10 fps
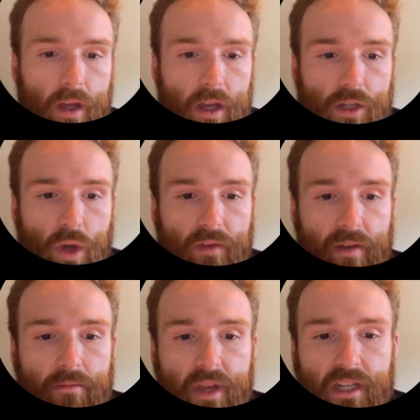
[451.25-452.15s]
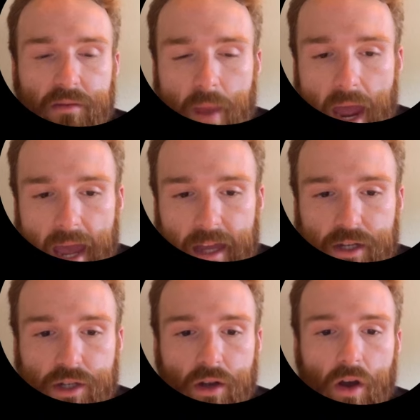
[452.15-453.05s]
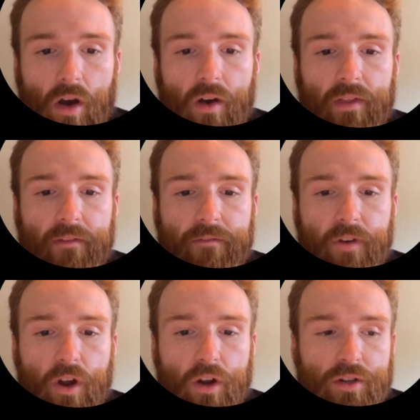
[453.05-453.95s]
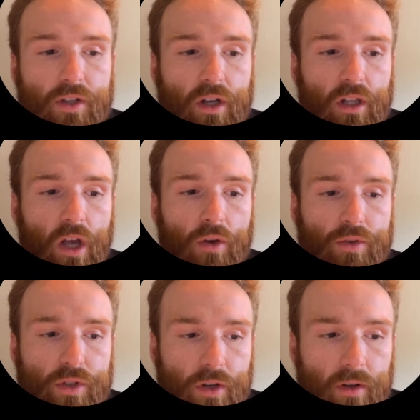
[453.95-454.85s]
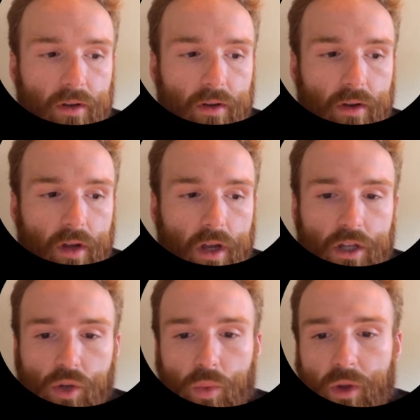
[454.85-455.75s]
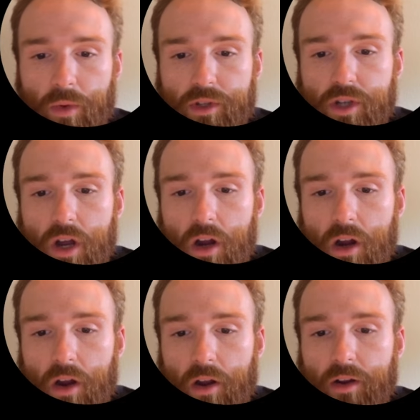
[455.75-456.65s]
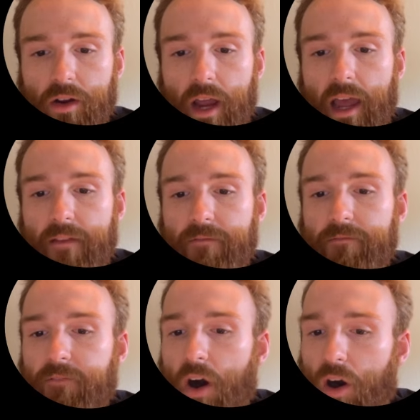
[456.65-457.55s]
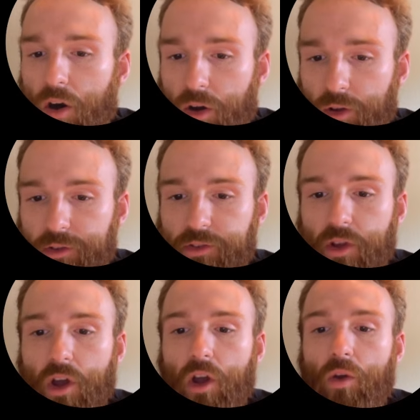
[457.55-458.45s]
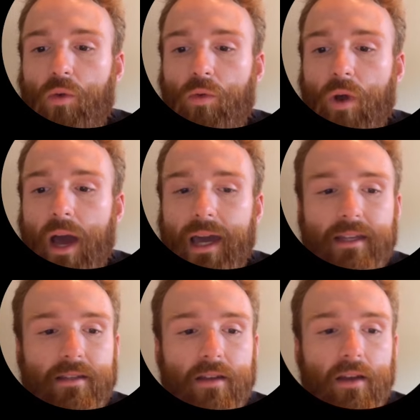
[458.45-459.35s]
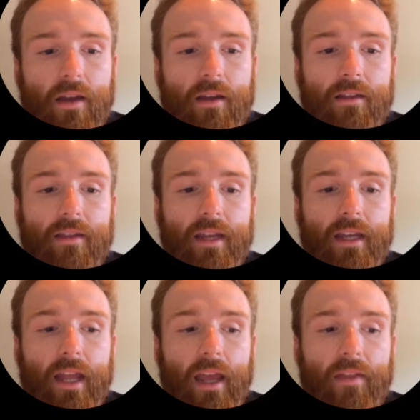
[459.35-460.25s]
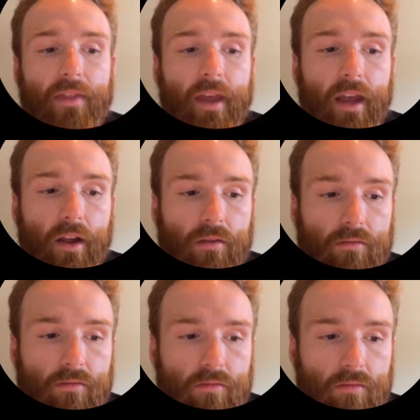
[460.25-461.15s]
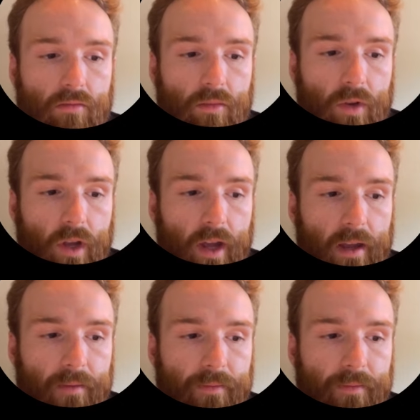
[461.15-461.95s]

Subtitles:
So we have a mismatch on the first closer. So we return a false right then and there, okay?